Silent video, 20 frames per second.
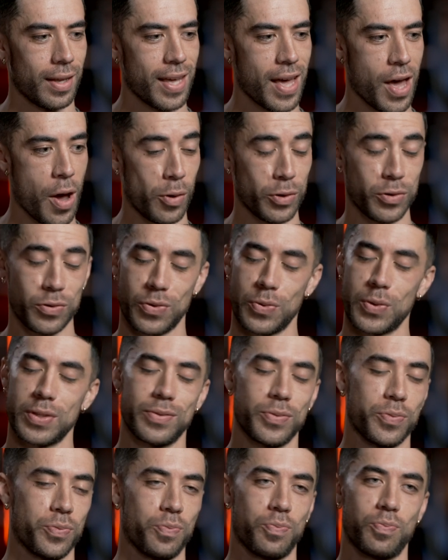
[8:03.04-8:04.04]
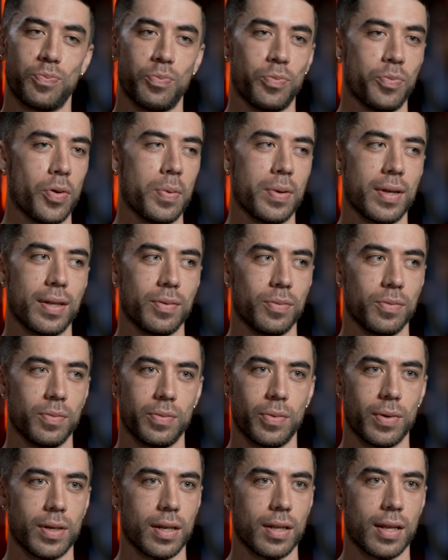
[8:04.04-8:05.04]
yeah, it was it was probably
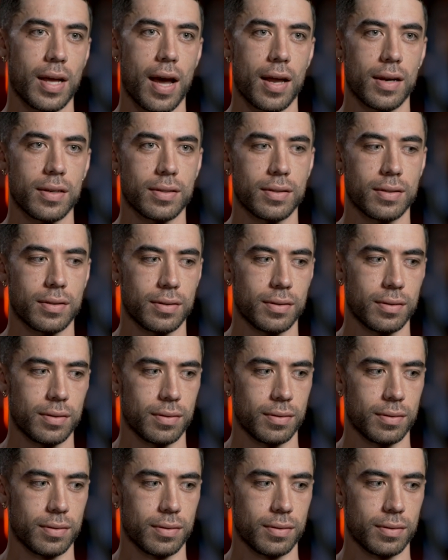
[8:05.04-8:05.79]
one of the hardest